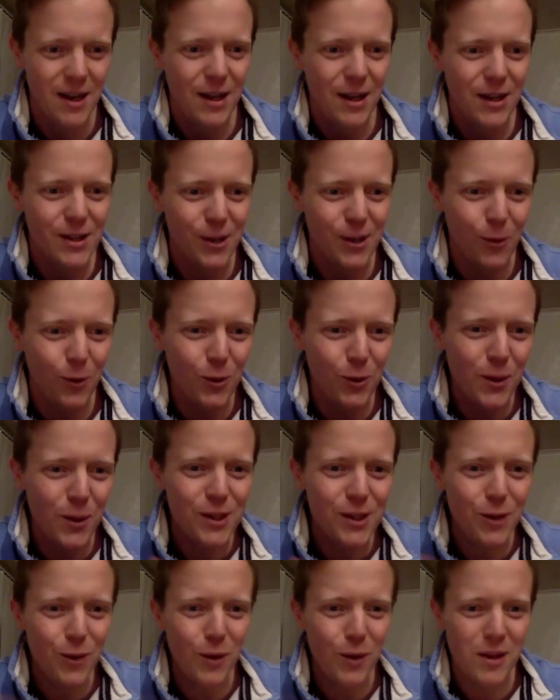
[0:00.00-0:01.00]
So what do we
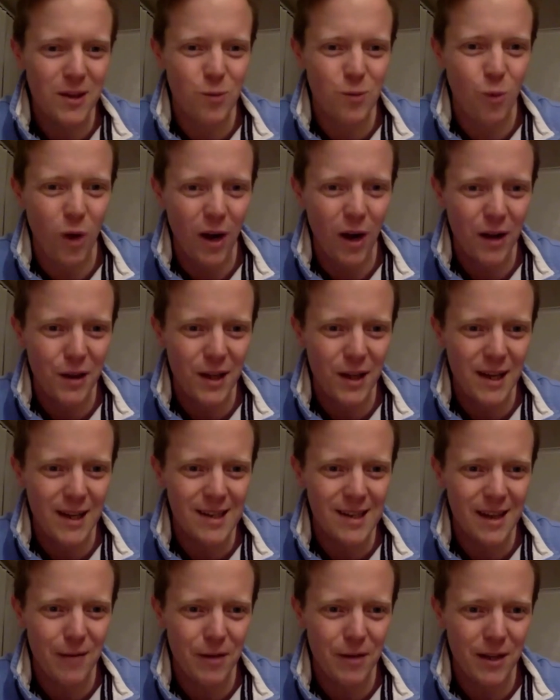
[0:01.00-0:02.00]
do with this world that he's
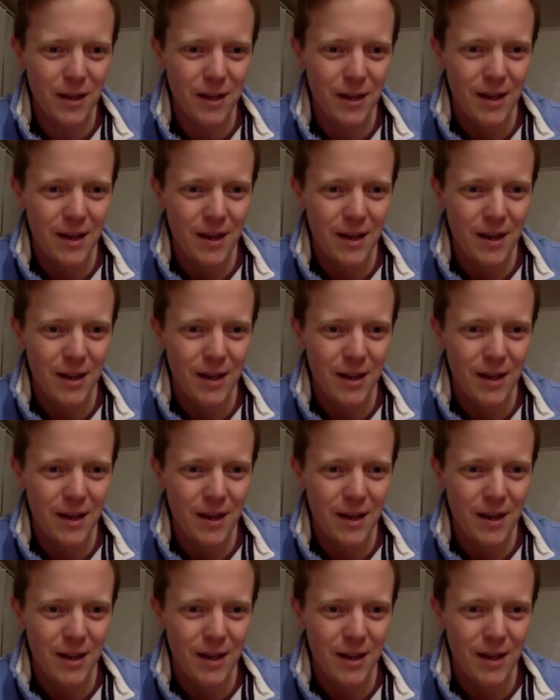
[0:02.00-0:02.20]
given